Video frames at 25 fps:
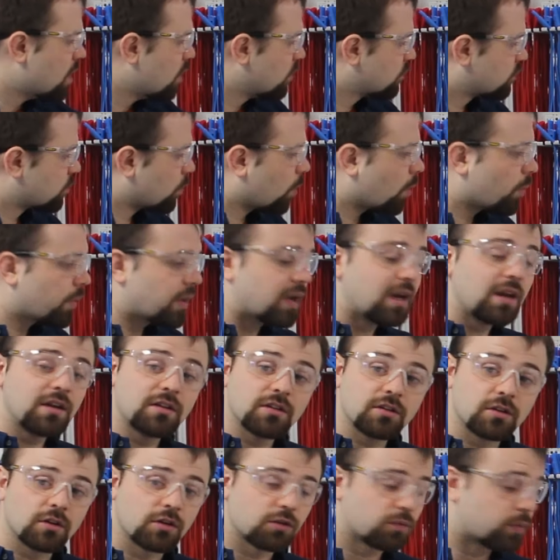So what we need
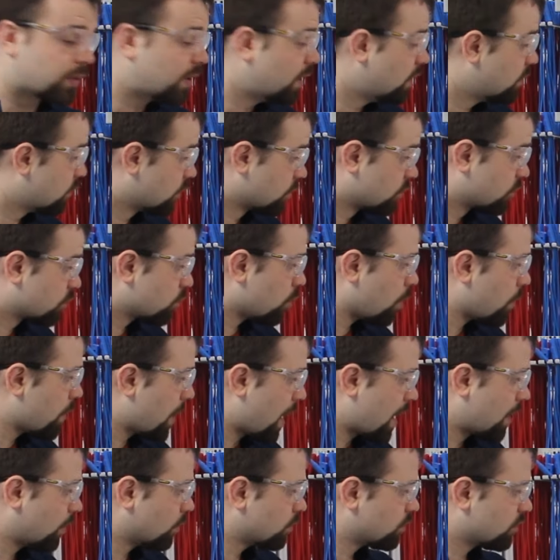to do is we need to swap
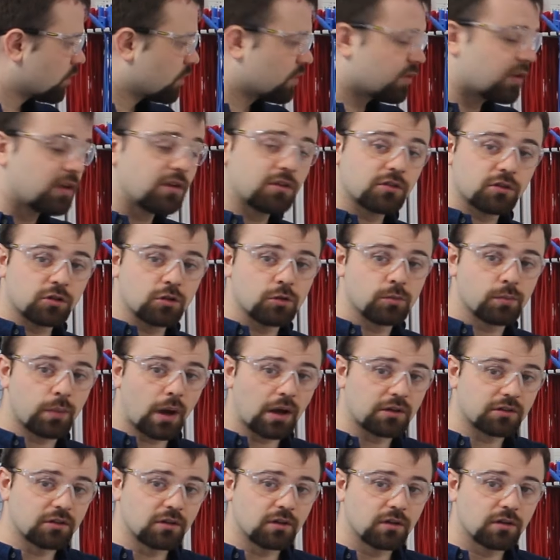out these 2
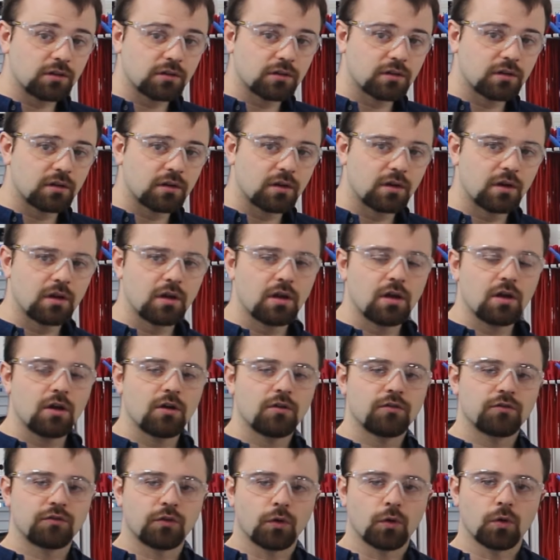buttons
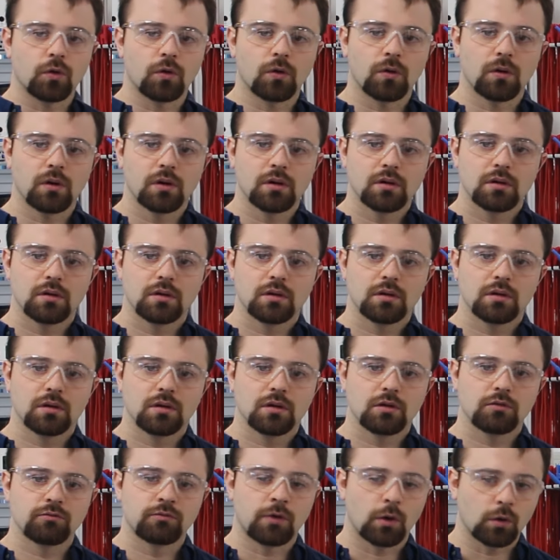for
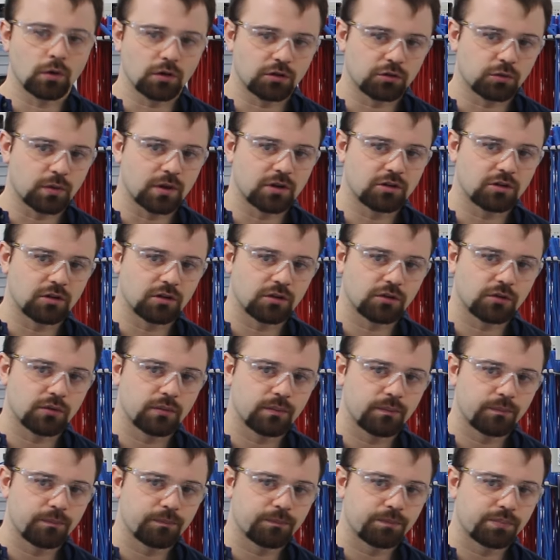roller switches.
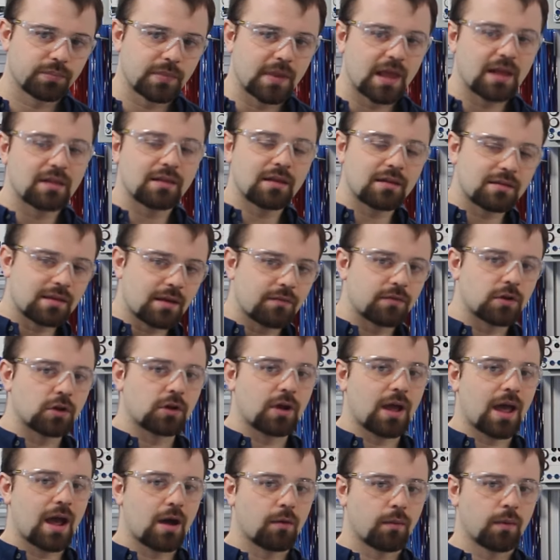Let's have a
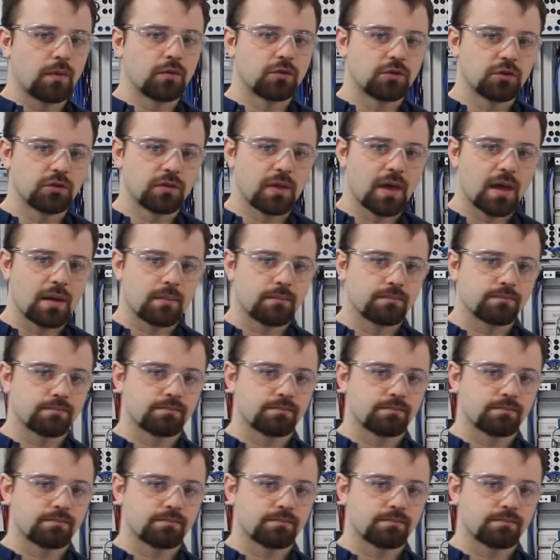look at how we would do that.